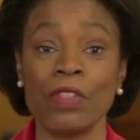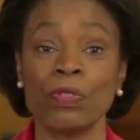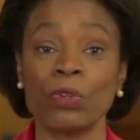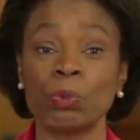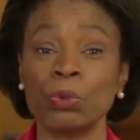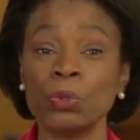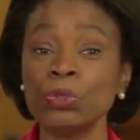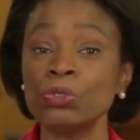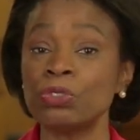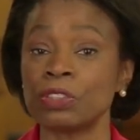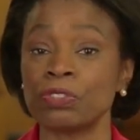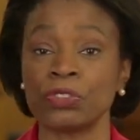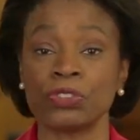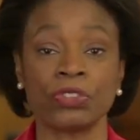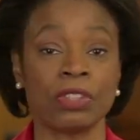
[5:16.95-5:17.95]
The rules
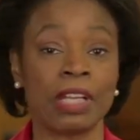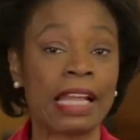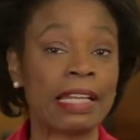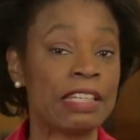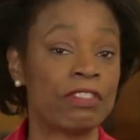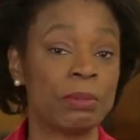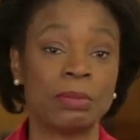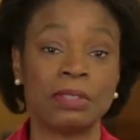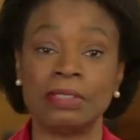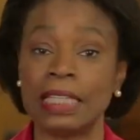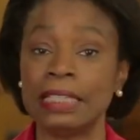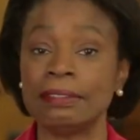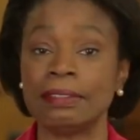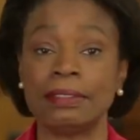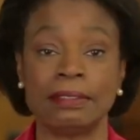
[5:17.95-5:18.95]
differ slightly from
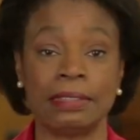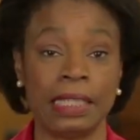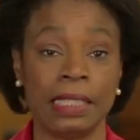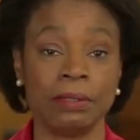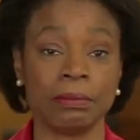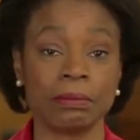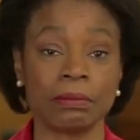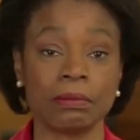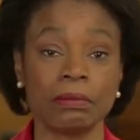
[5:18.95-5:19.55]
state to state,